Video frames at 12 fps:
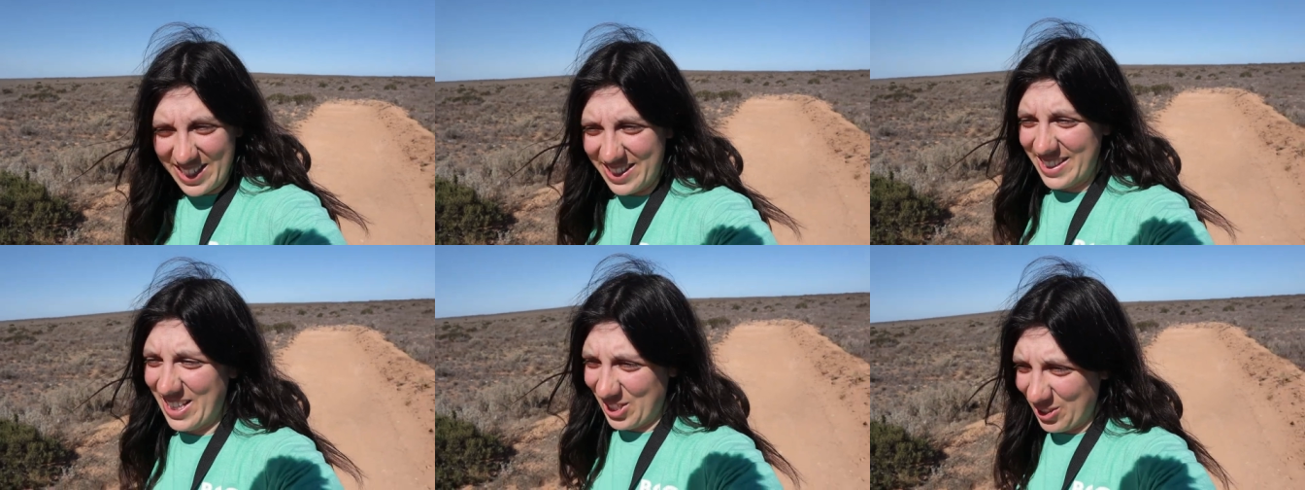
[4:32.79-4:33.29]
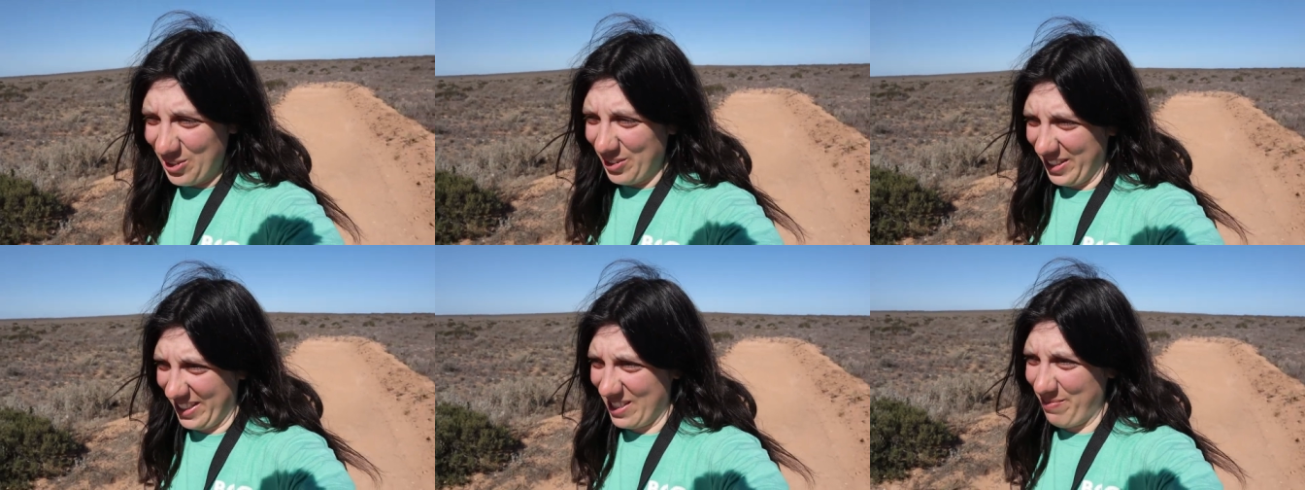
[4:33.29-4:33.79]
Such a
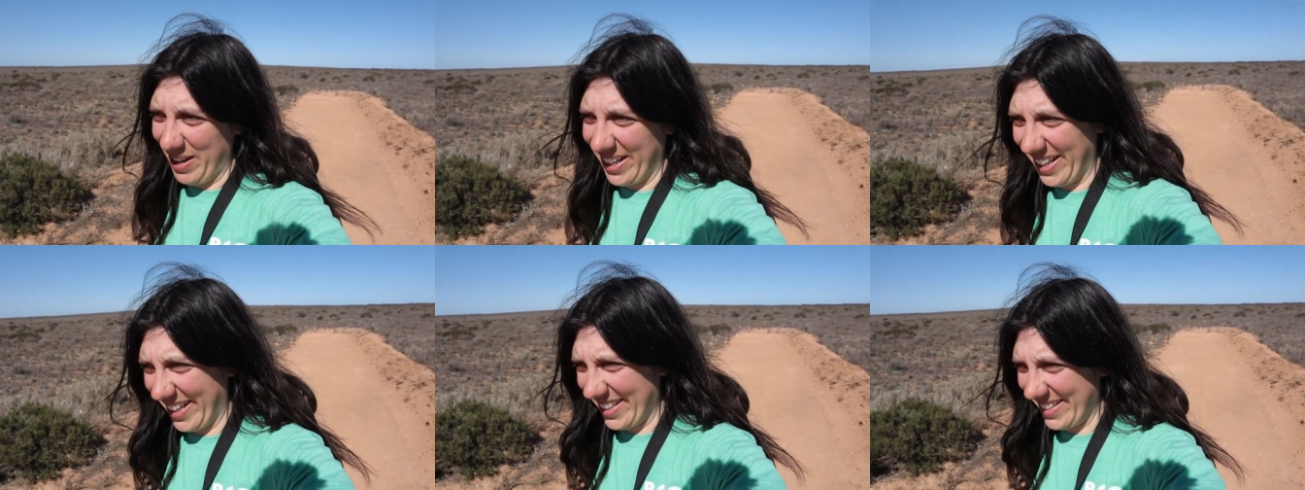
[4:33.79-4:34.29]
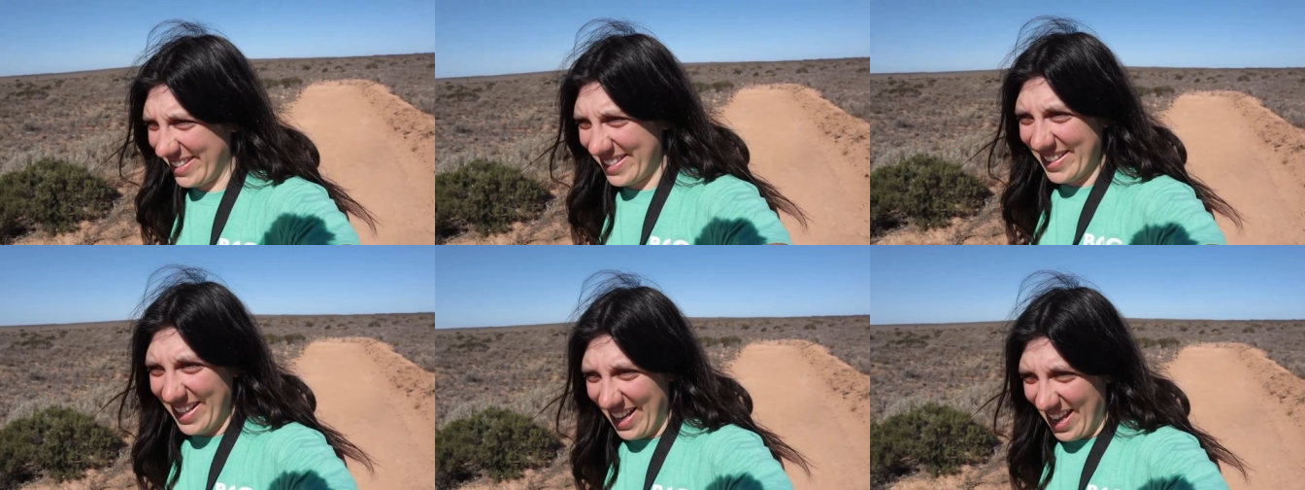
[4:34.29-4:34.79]
cool
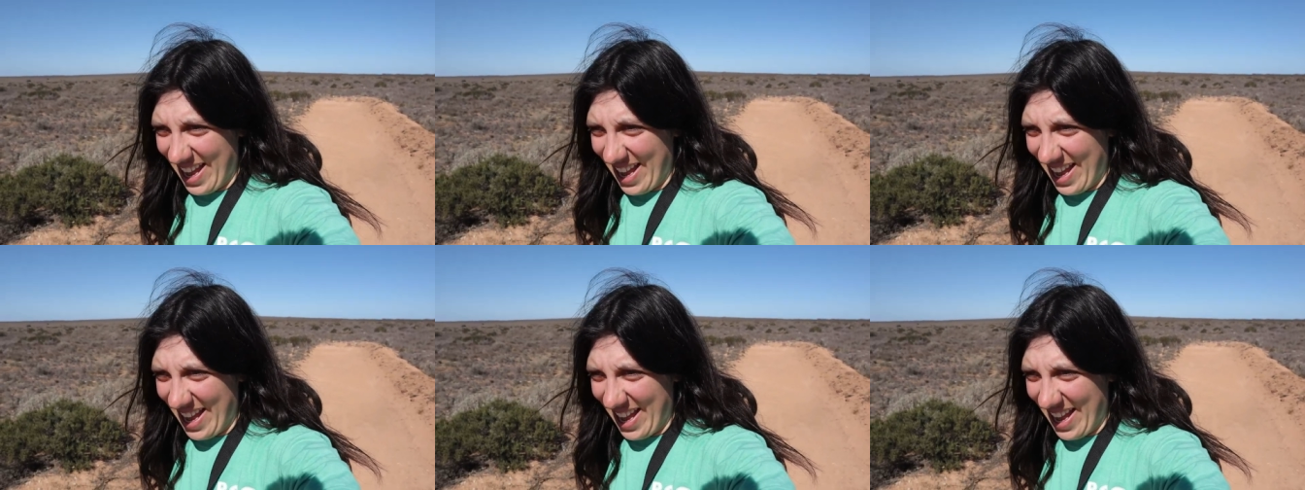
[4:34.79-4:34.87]
experience.